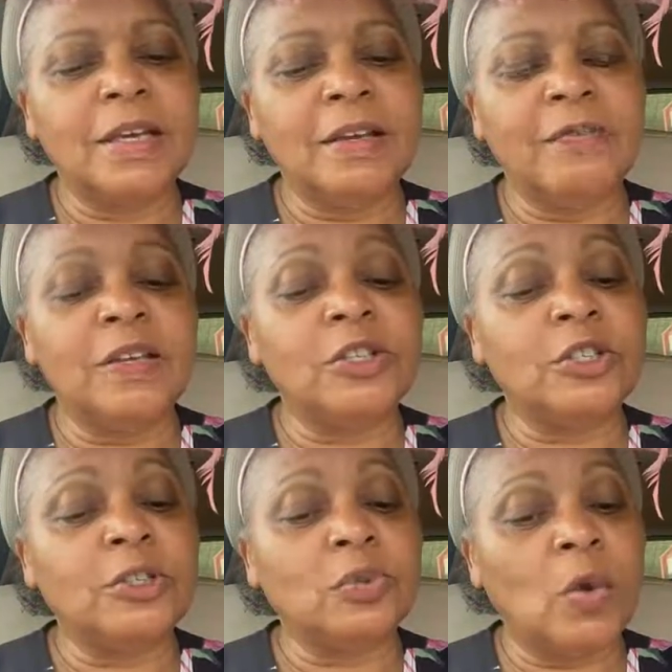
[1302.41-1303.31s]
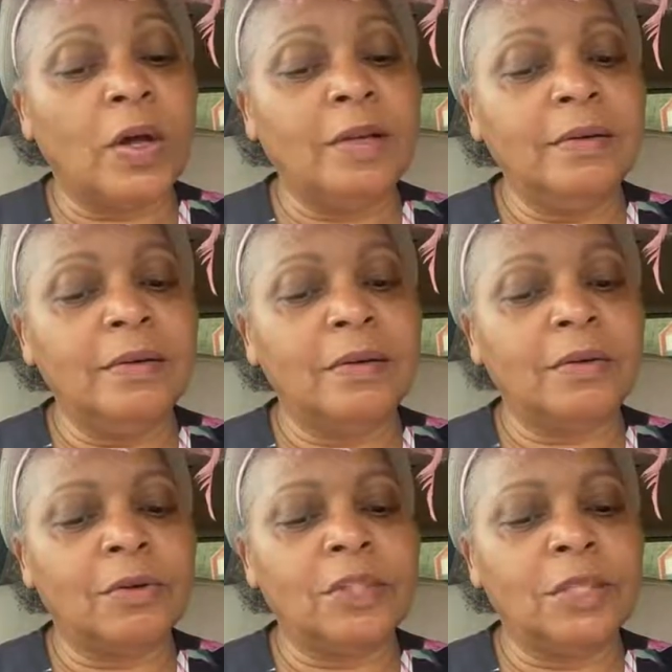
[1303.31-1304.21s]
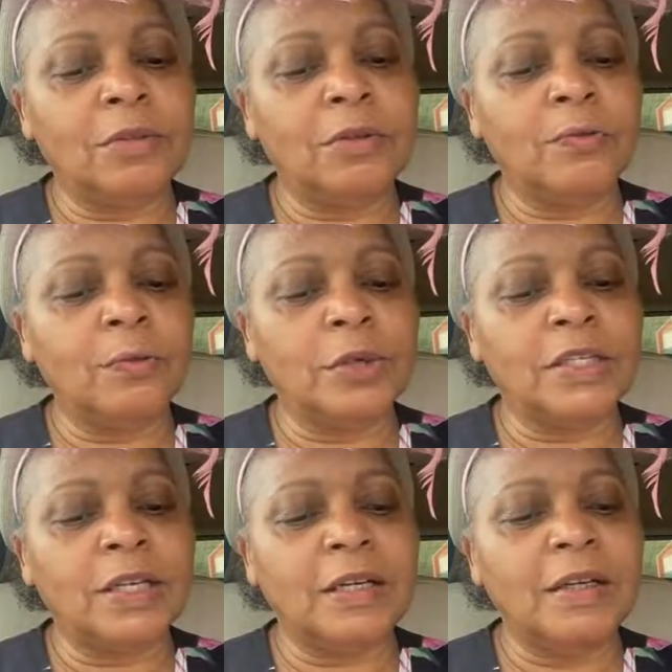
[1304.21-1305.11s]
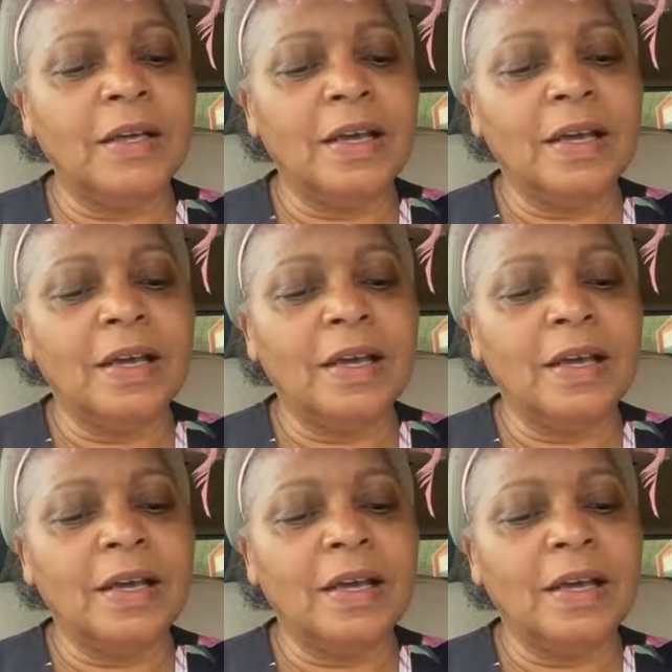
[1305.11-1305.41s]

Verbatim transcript: ephesians 1 13 through 14